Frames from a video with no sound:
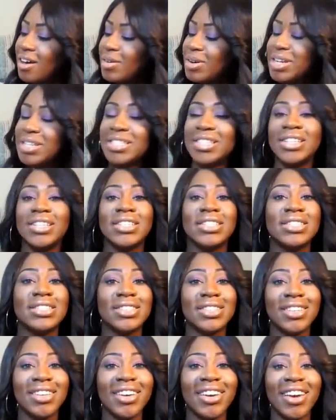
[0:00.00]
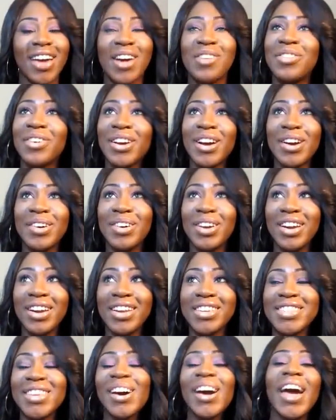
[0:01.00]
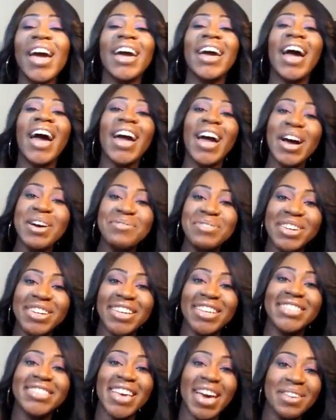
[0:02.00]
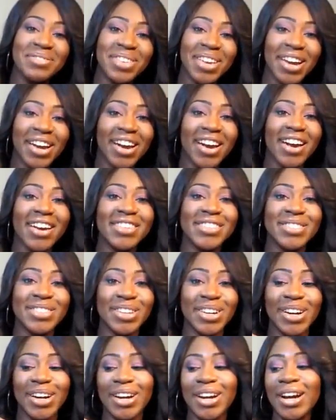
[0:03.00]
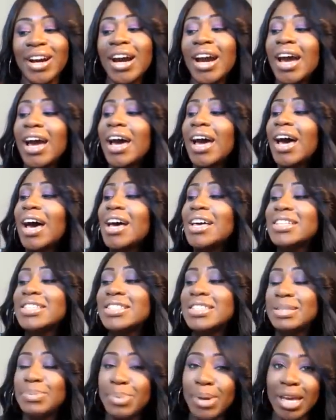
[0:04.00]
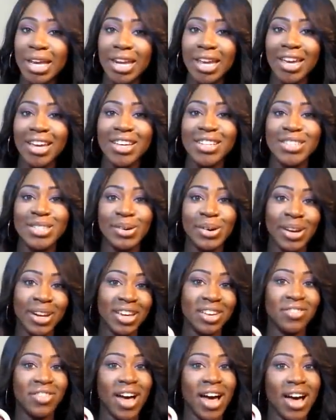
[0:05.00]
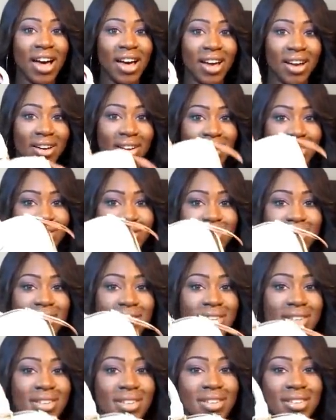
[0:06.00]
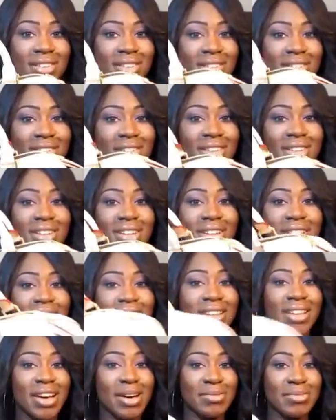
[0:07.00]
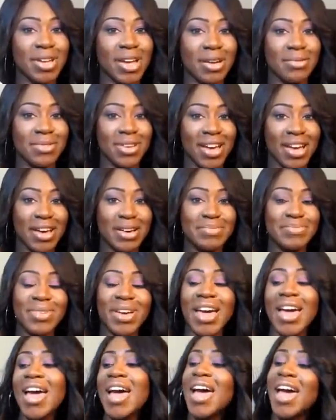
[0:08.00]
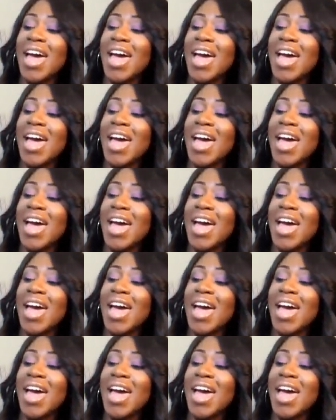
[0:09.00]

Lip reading: what is this? I forgot what it is. Okay, I got me a Damier Azure Speedy 25. Yep.